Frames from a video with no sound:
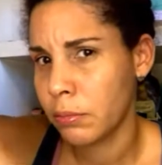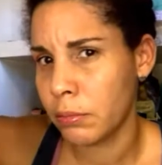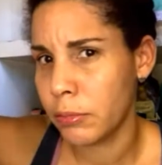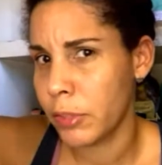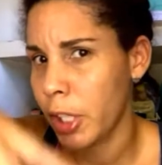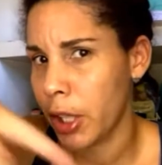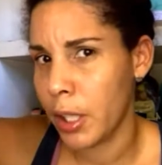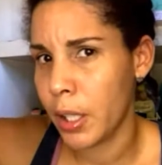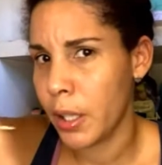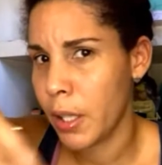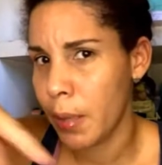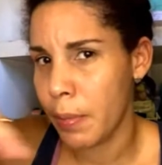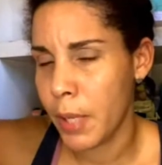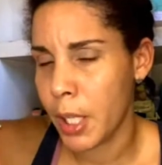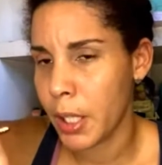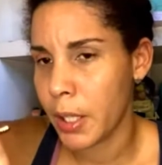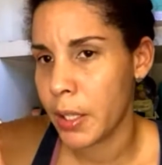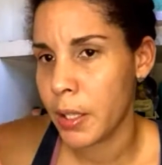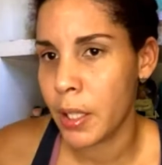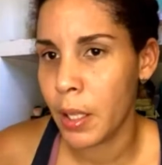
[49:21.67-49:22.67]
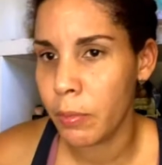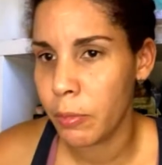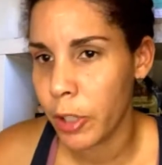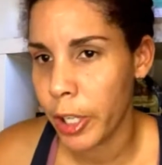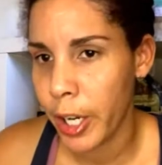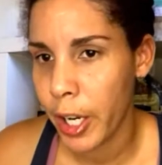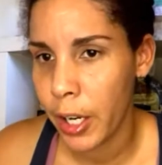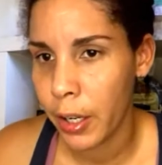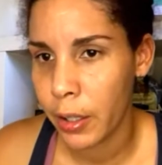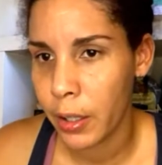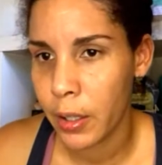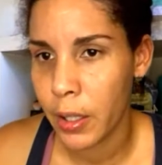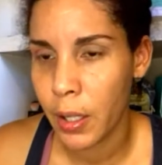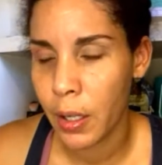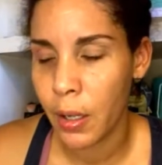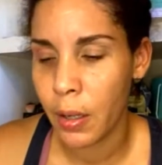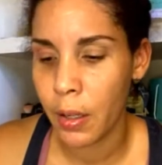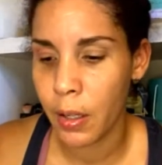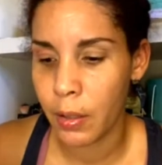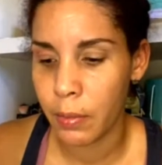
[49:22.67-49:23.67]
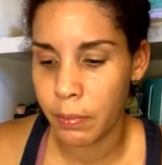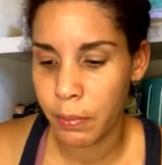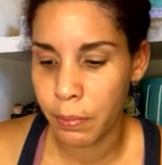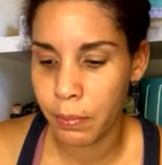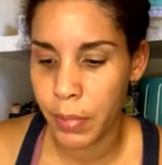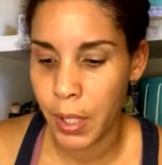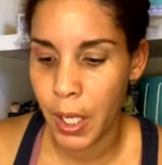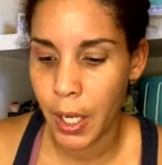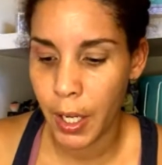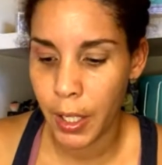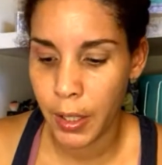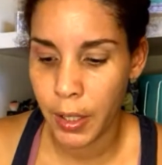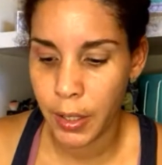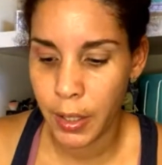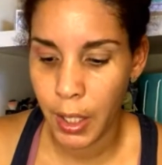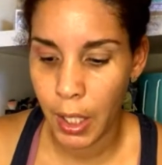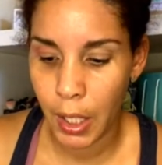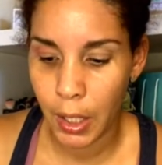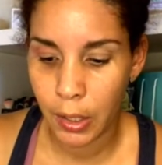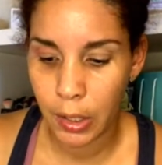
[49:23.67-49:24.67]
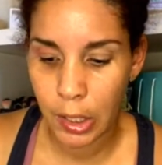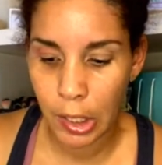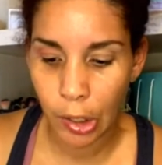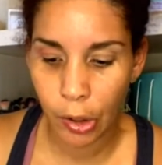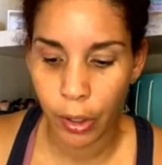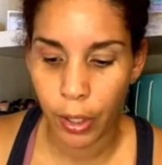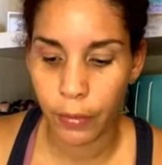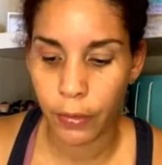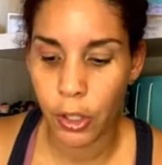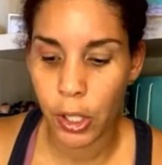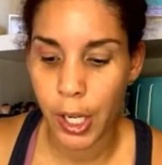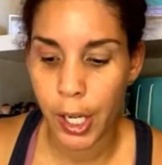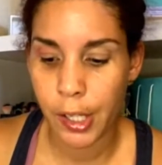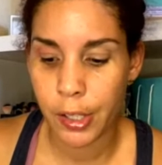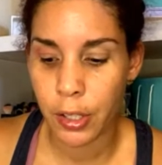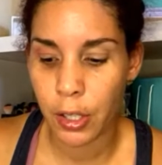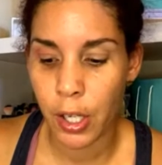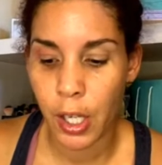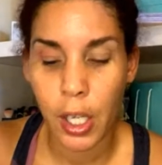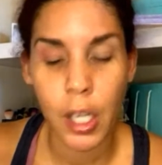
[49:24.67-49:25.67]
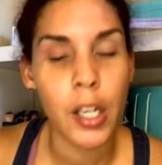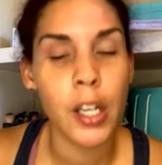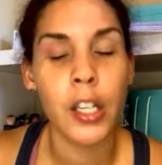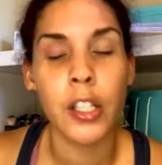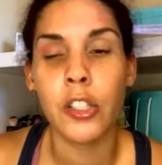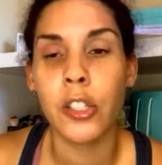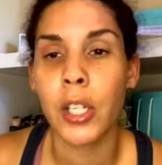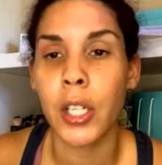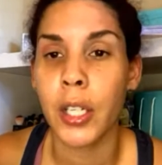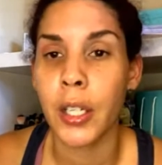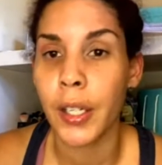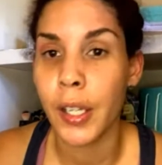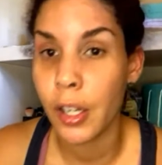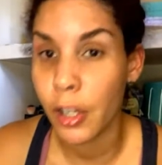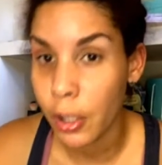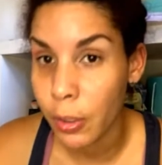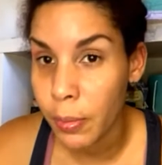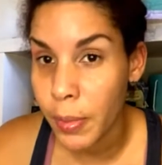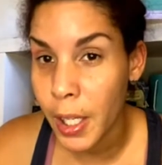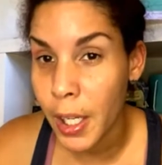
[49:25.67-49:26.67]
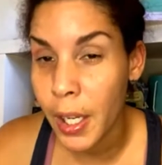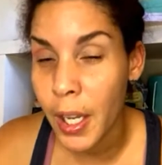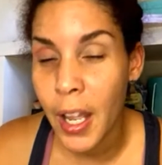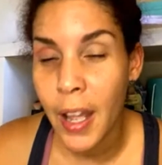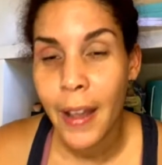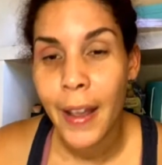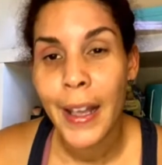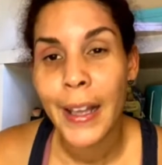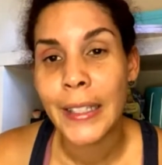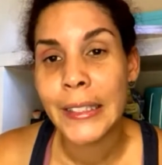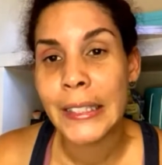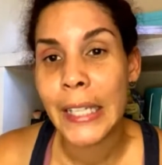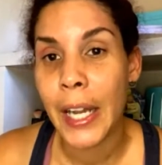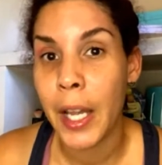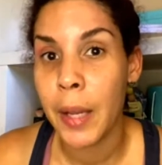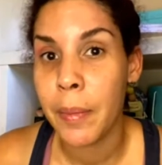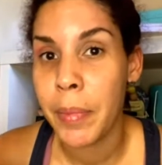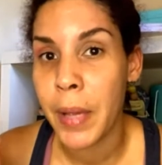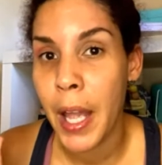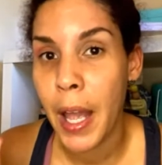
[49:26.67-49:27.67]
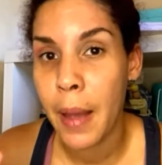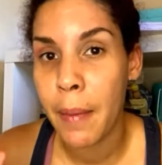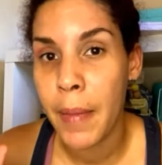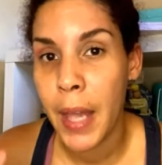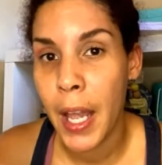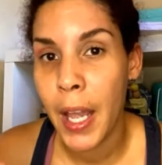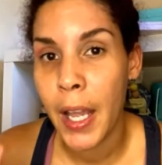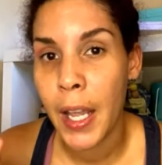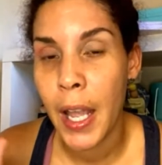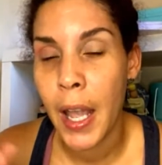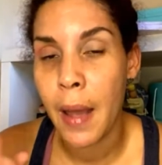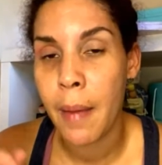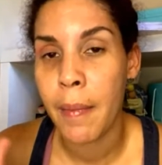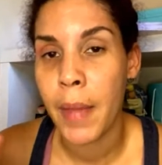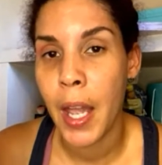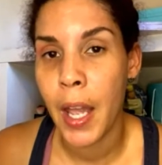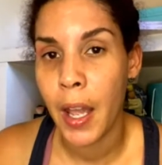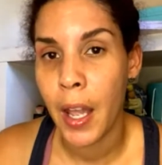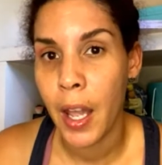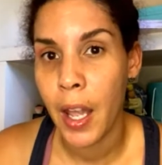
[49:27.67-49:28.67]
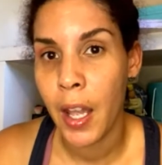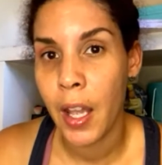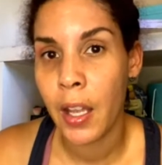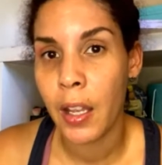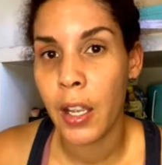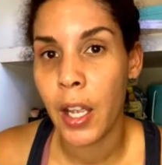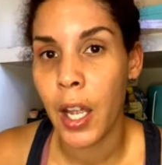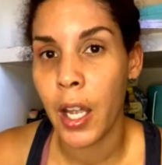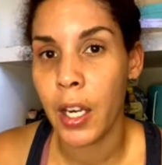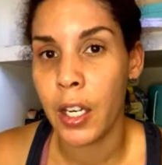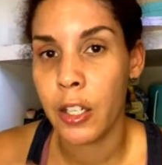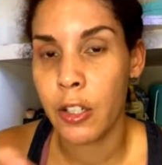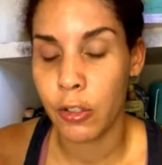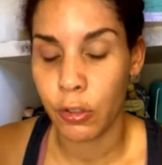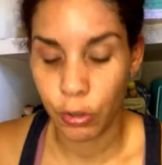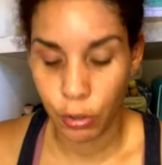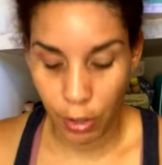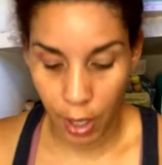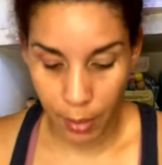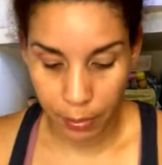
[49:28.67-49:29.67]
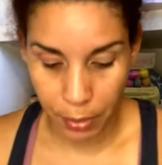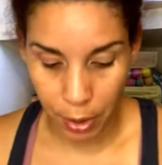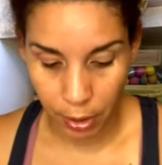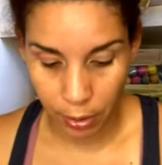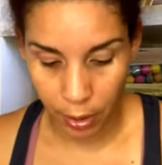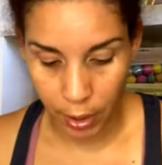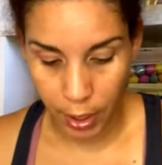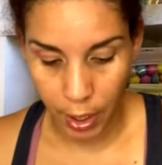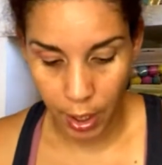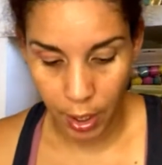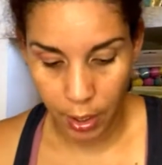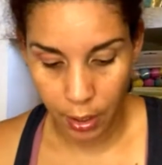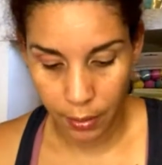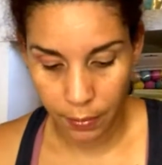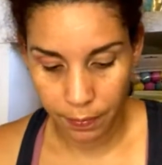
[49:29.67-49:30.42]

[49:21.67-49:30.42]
in the mix somewhere here in the behind the scenes. So if you guys are here and you can hear me, type M-A-M-A and it'll drop your link.